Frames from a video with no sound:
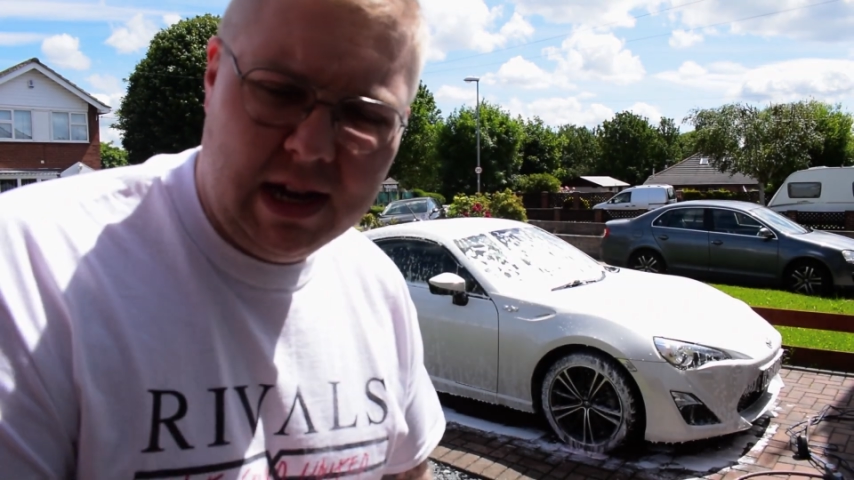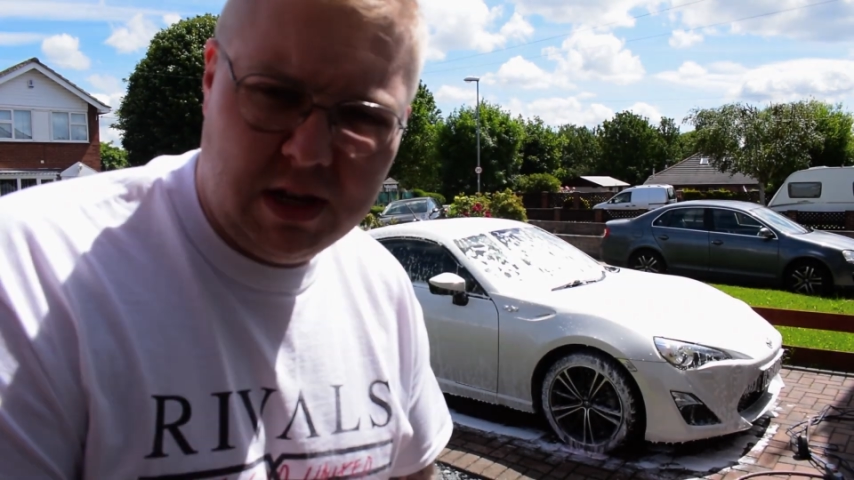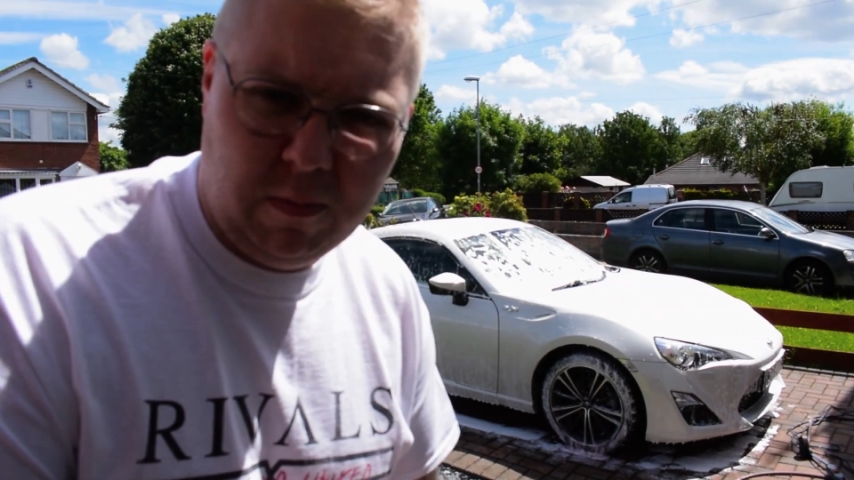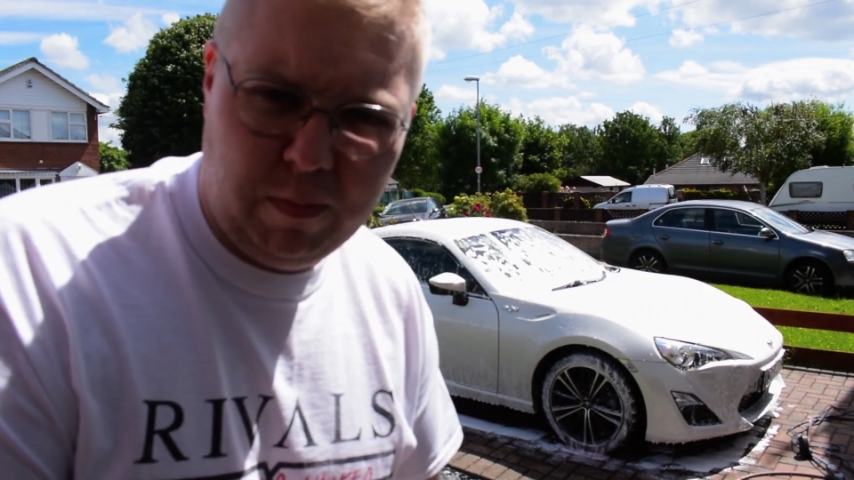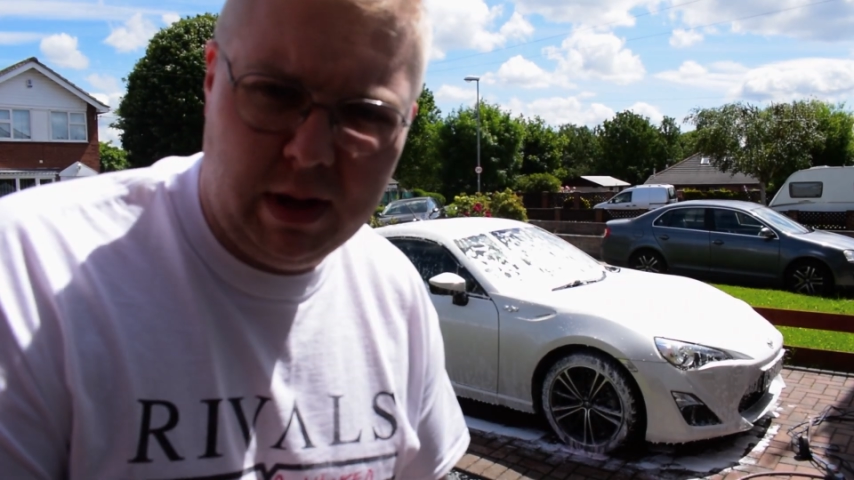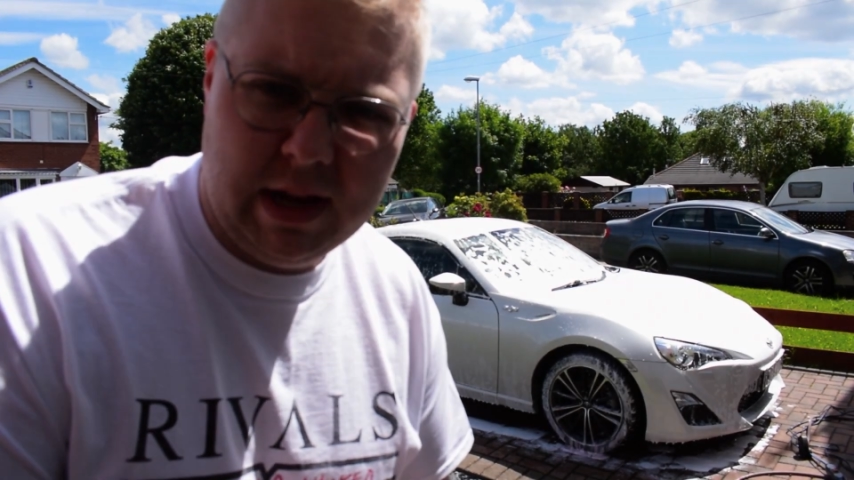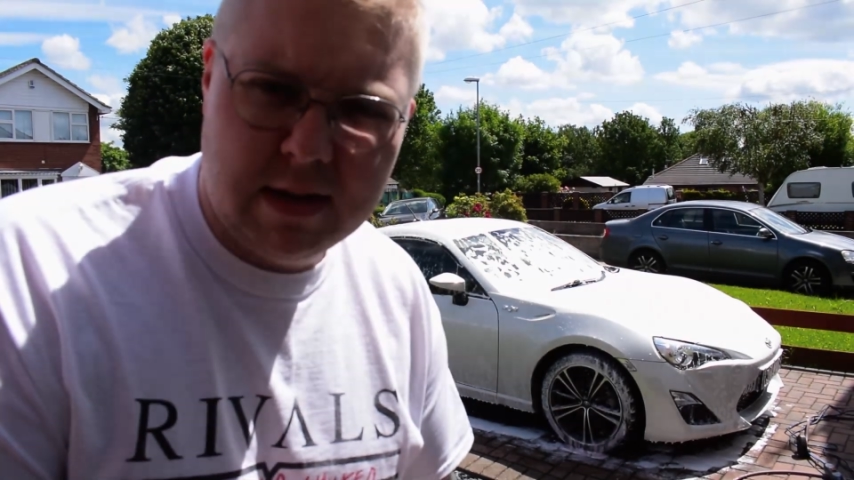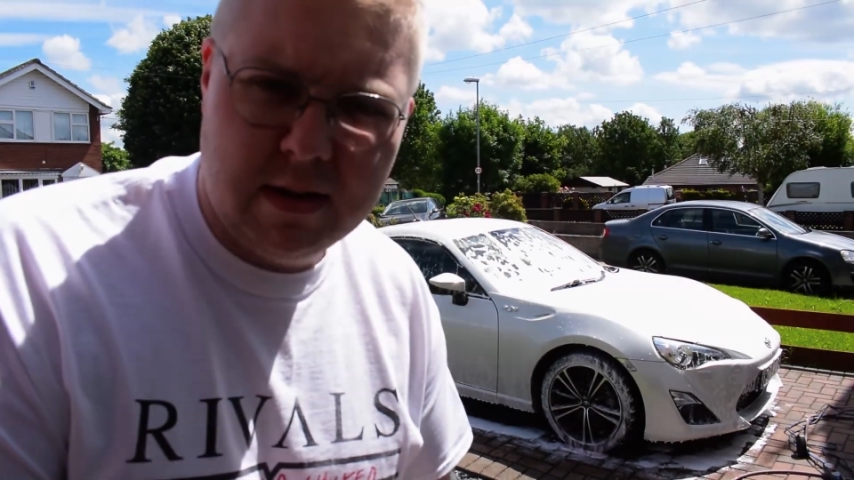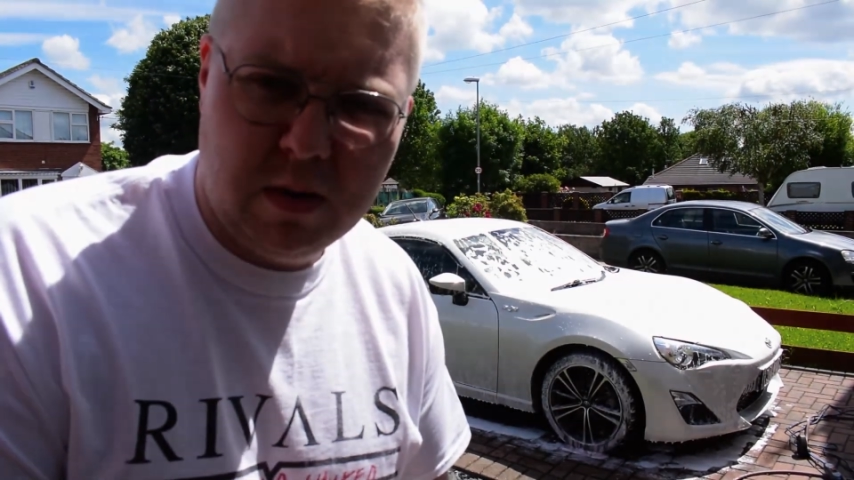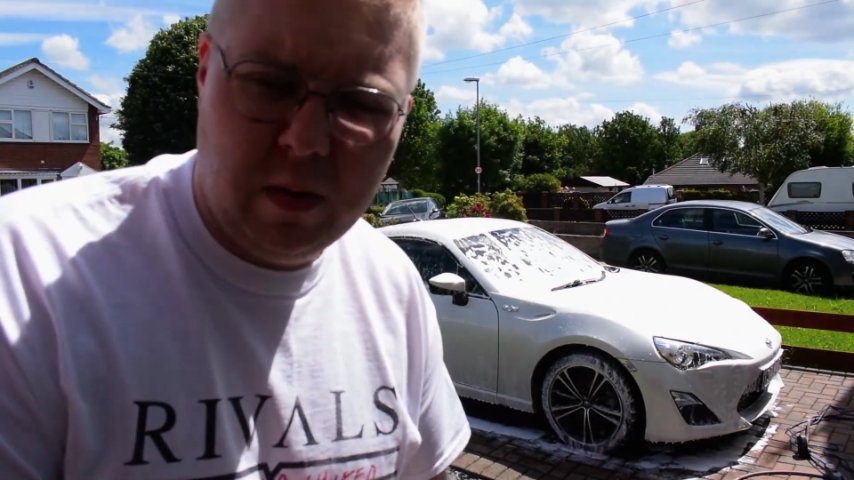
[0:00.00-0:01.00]
some
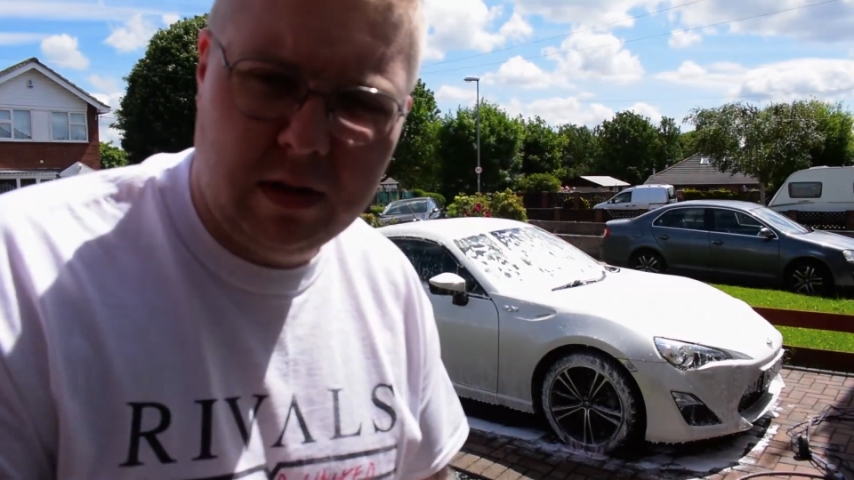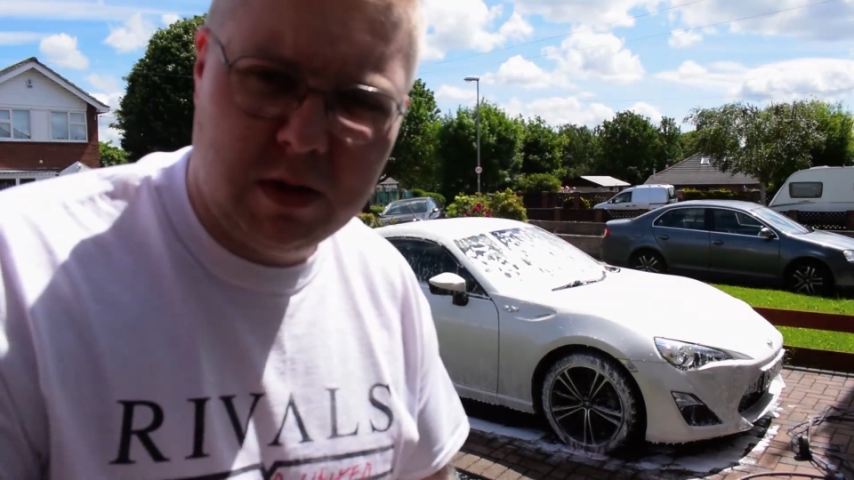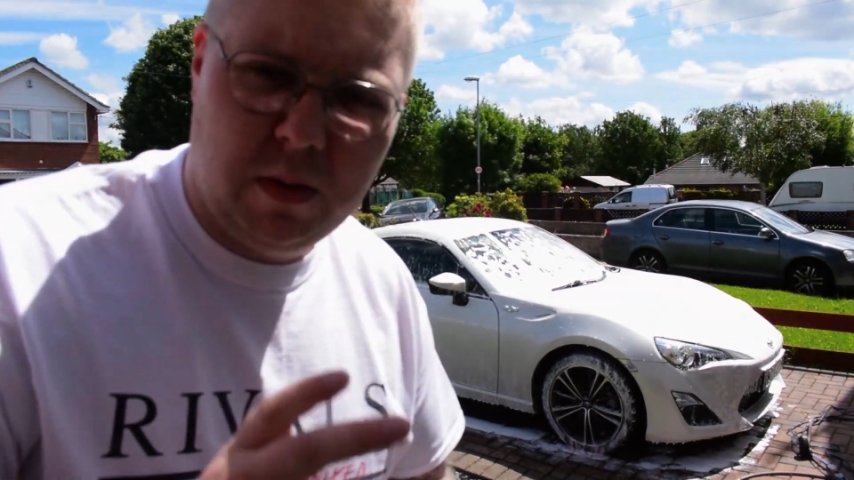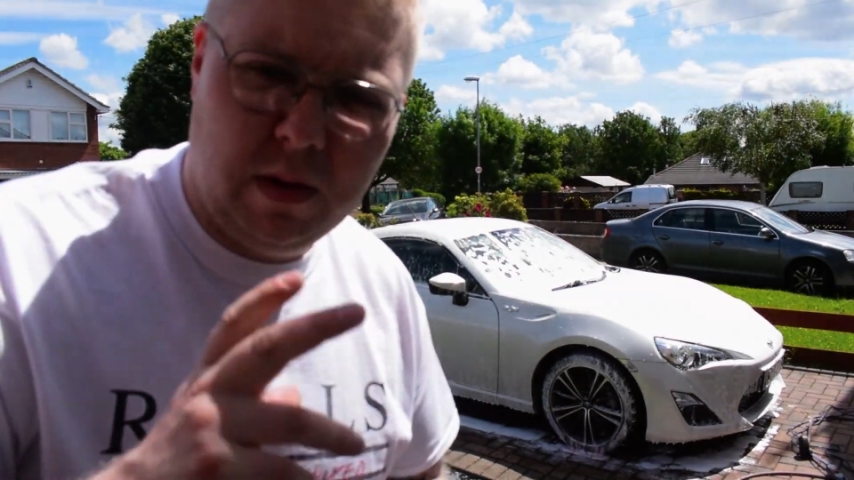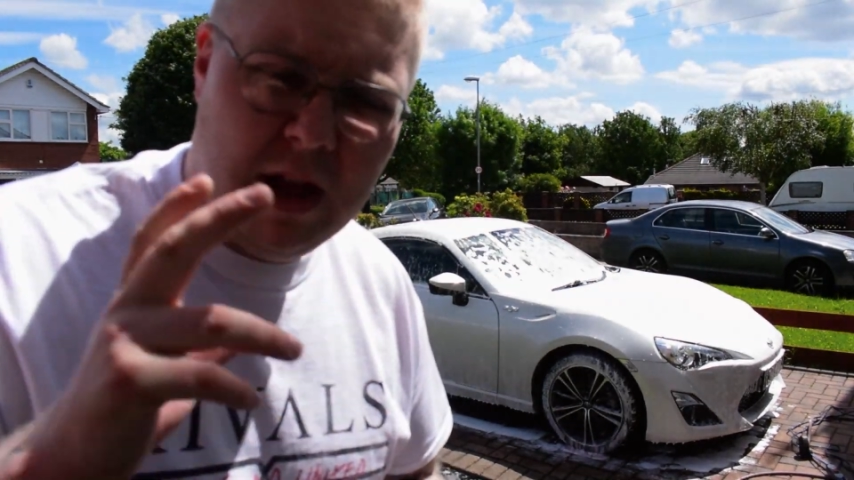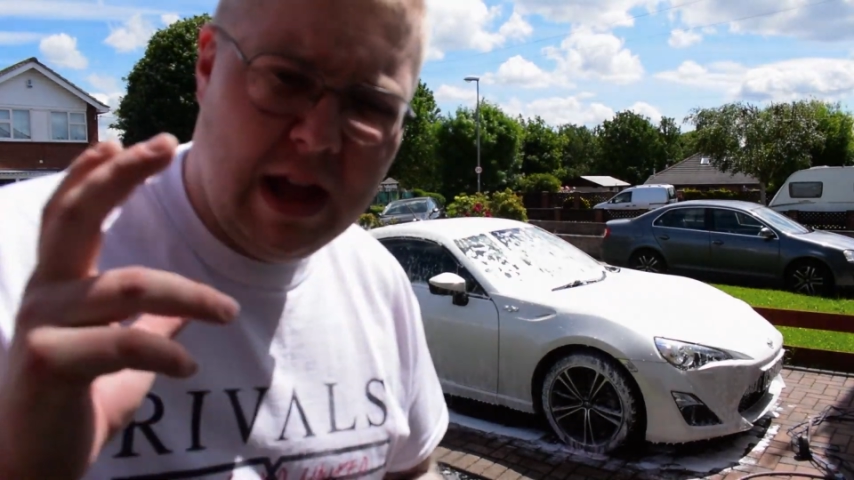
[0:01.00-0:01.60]
places as well, so we'll